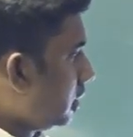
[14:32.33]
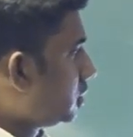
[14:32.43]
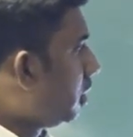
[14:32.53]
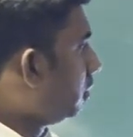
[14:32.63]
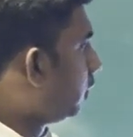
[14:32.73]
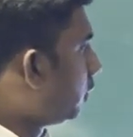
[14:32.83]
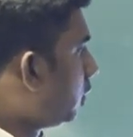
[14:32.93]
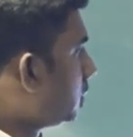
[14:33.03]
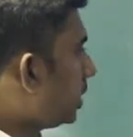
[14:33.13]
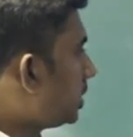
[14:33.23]
resolve the
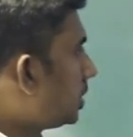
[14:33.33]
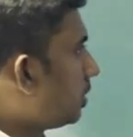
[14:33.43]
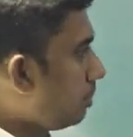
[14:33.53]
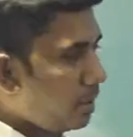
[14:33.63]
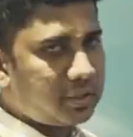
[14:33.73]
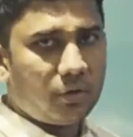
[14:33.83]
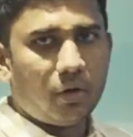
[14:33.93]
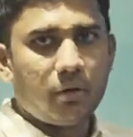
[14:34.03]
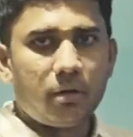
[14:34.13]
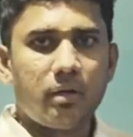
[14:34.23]
forces based
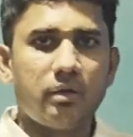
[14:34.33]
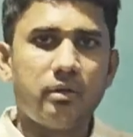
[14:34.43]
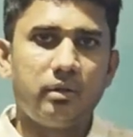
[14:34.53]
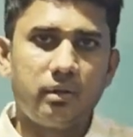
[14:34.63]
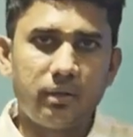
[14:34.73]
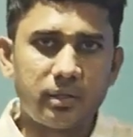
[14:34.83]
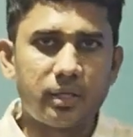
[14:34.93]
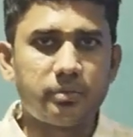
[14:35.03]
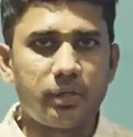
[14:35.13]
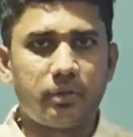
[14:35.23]
on the
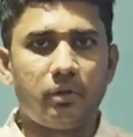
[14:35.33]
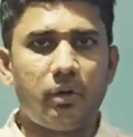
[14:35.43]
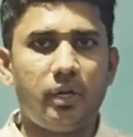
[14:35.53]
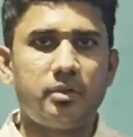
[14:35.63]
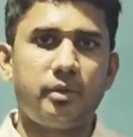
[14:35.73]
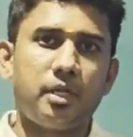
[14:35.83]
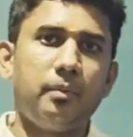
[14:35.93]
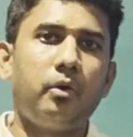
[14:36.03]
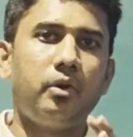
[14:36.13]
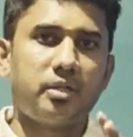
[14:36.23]
subject knowledge which I
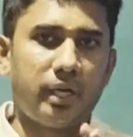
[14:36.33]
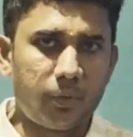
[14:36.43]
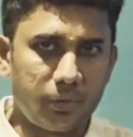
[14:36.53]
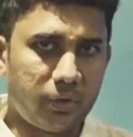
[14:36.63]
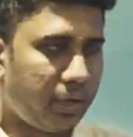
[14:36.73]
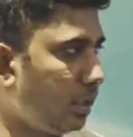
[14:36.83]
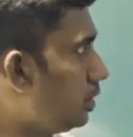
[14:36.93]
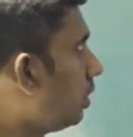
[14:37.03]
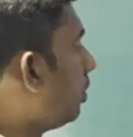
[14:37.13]
am going to share with you right